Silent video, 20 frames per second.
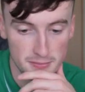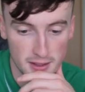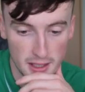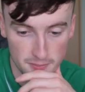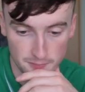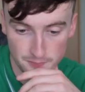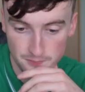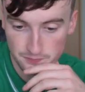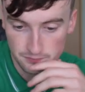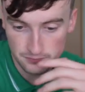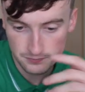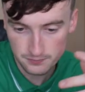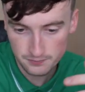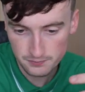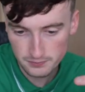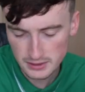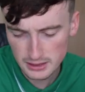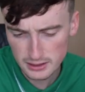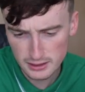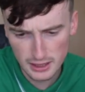then.
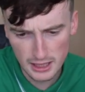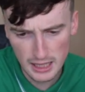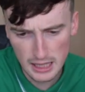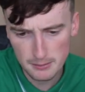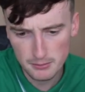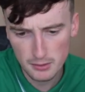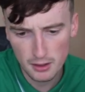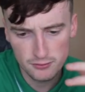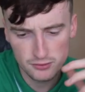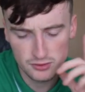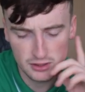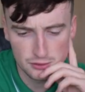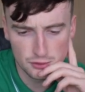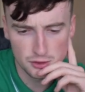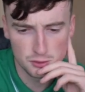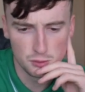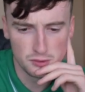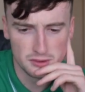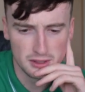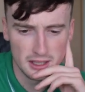Obviously
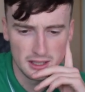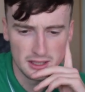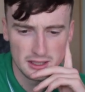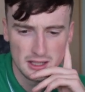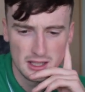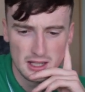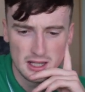another one that